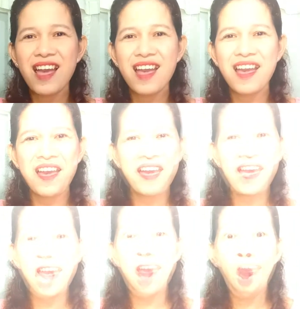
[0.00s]

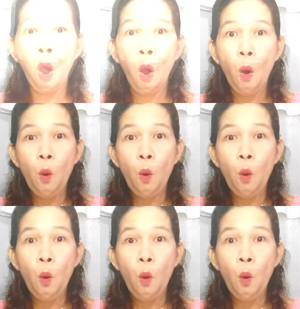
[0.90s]
Ta-da!